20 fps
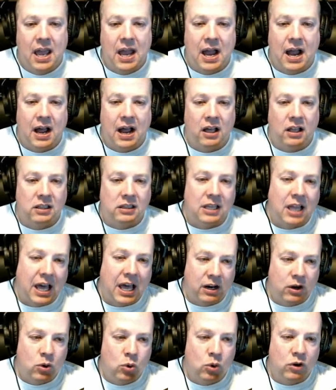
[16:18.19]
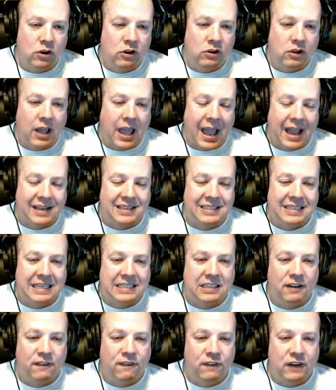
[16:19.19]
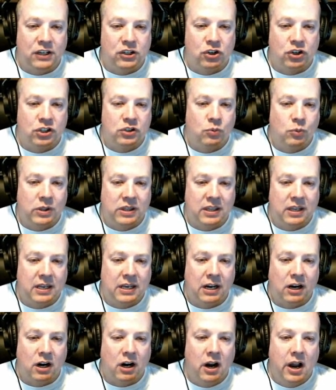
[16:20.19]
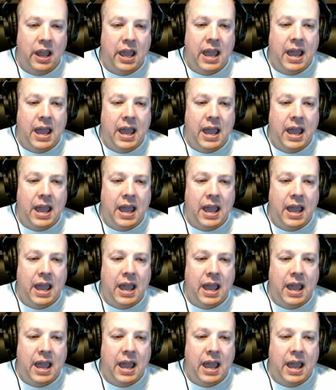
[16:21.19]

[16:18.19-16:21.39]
A lot of cool accents and features within here.